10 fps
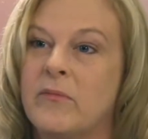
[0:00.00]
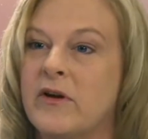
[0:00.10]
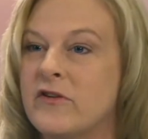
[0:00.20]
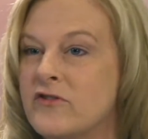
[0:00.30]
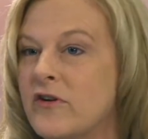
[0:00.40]
and
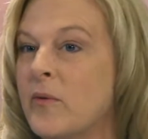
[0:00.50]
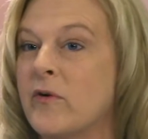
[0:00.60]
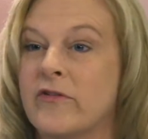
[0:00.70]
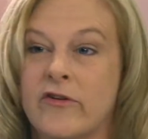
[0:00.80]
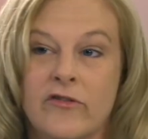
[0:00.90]
making sure
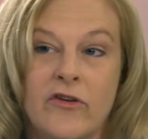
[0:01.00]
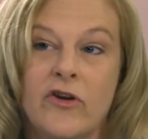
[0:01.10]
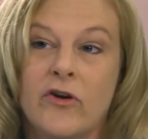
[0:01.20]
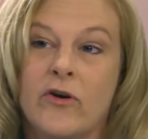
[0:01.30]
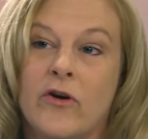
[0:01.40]
networks are
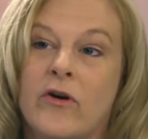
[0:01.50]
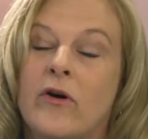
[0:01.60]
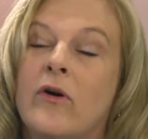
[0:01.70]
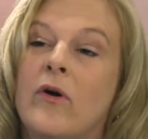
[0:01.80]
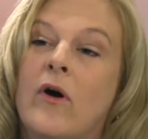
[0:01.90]
secure.